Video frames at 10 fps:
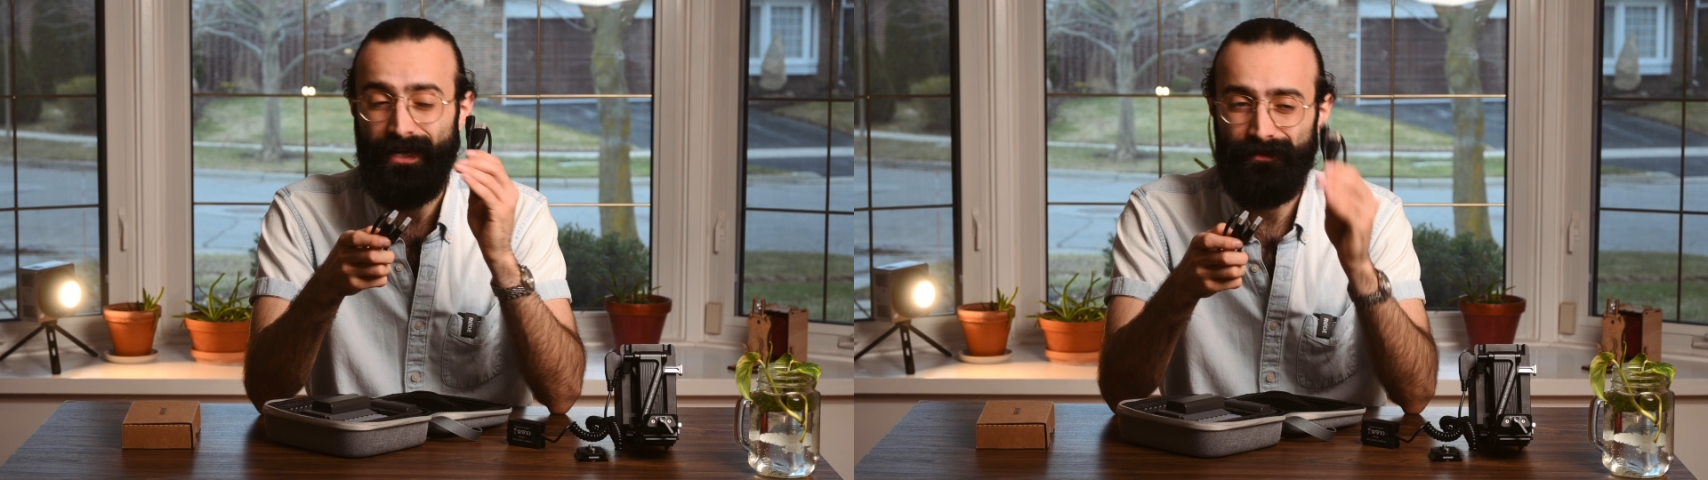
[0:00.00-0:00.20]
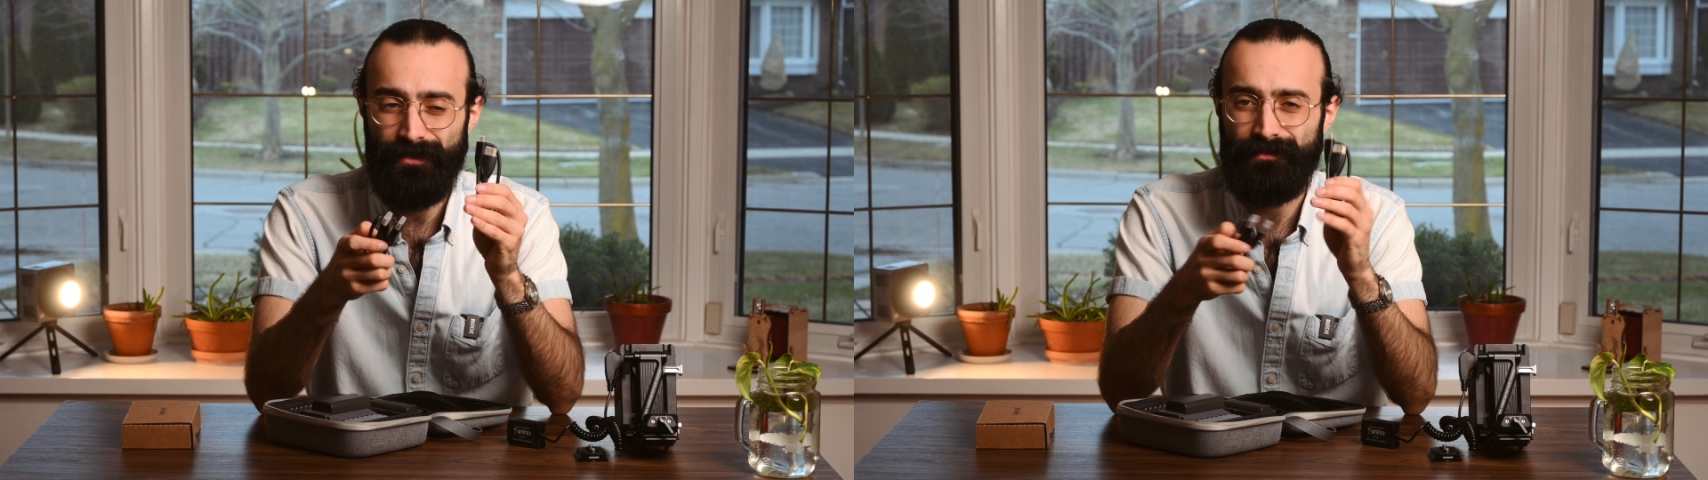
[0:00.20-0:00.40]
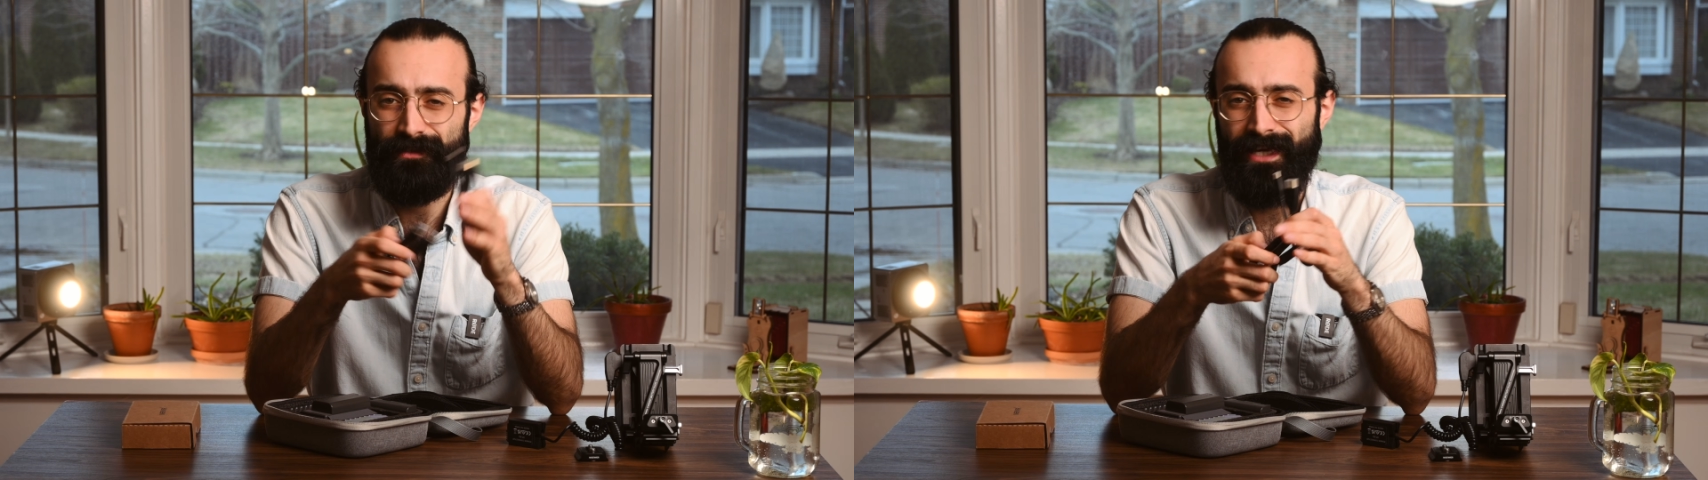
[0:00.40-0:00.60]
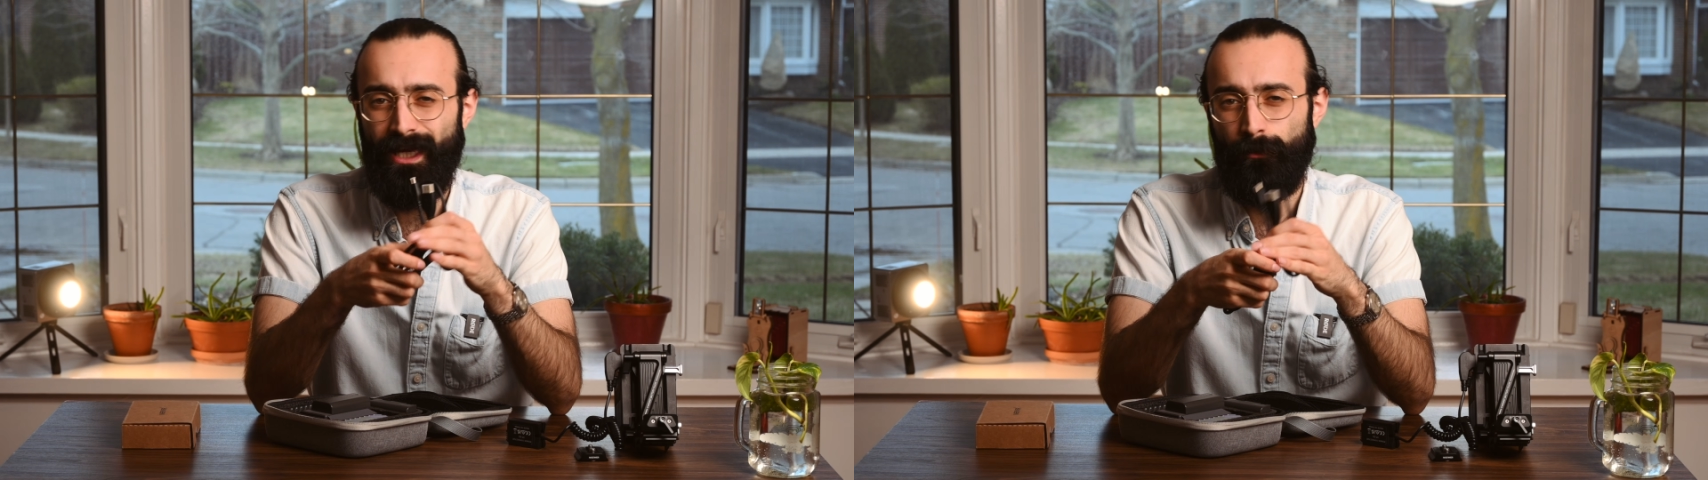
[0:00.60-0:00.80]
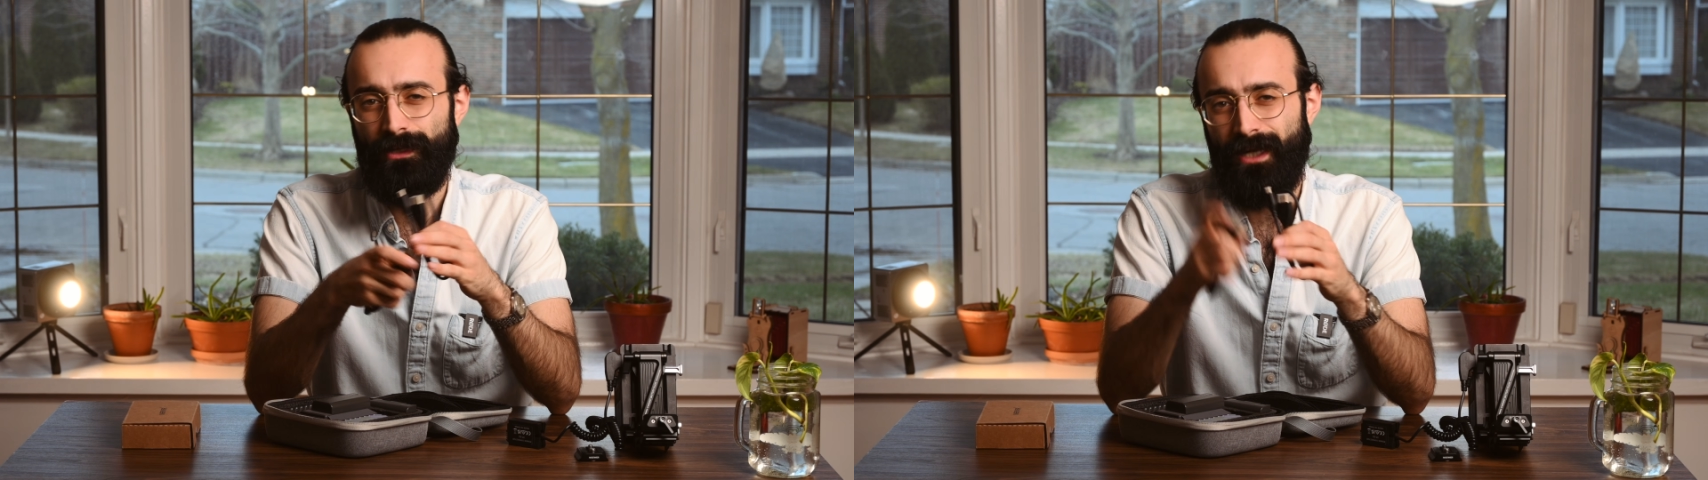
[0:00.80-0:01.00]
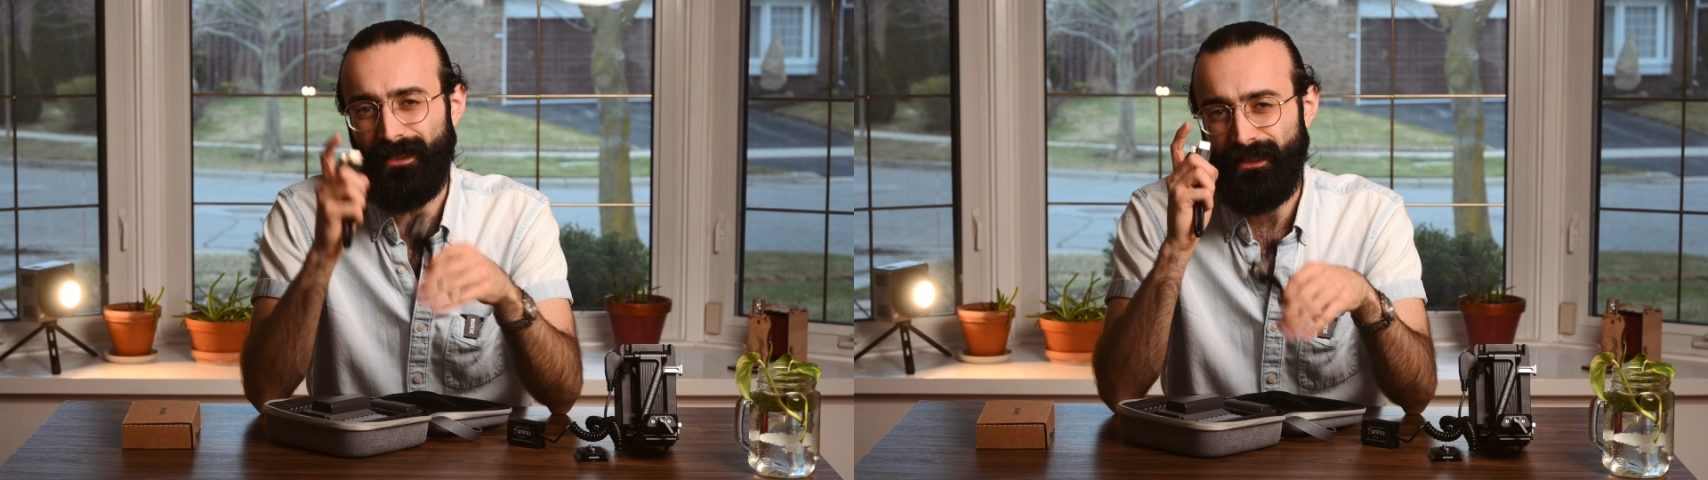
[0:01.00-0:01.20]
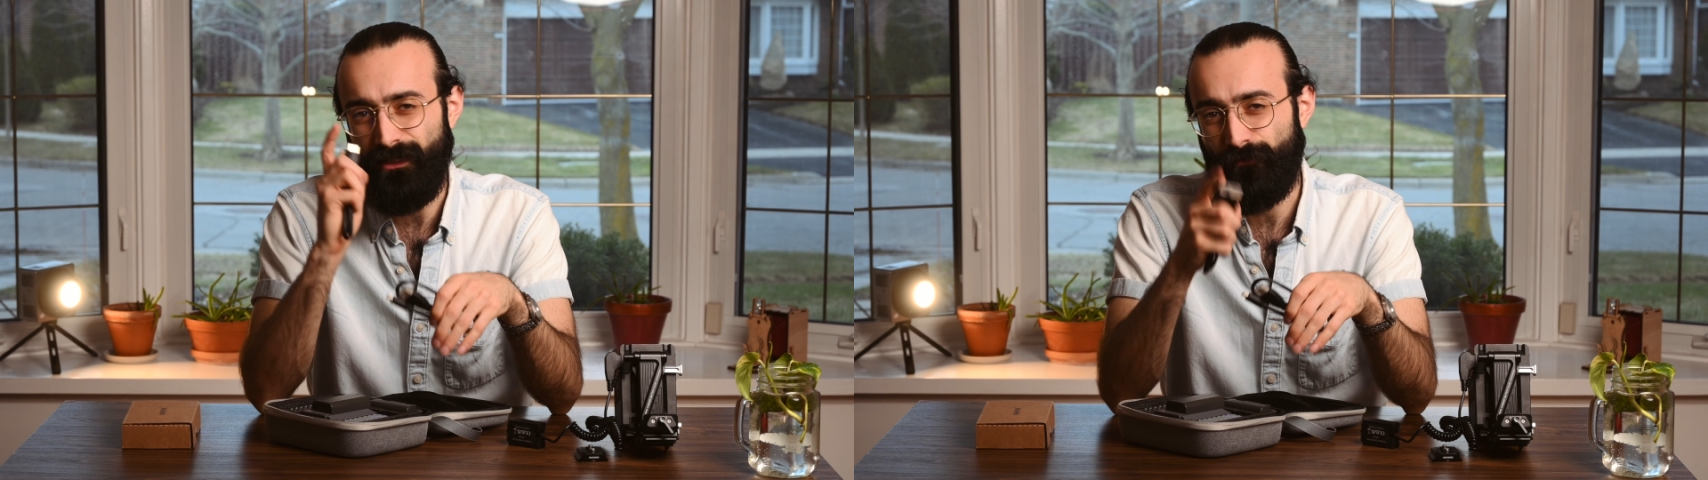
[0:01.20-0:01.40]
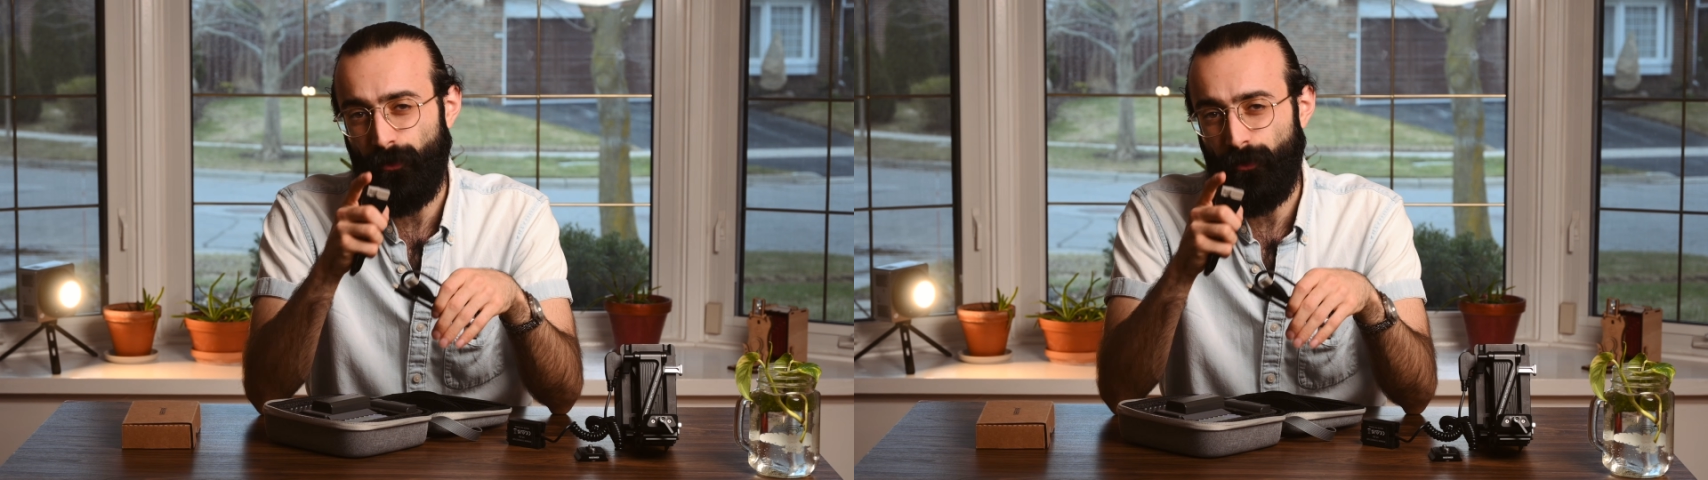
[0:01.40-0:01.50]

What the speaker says: and this is the cable that I needed